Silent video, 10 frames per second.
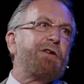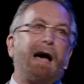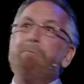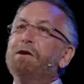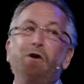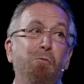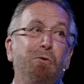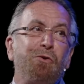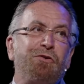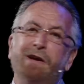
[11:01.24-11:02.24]
I'm
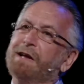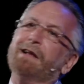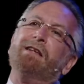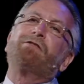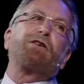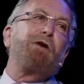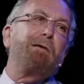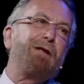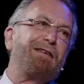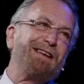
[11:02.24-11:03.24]
ennobled. It's a great
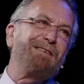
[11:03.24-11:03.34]
blessing.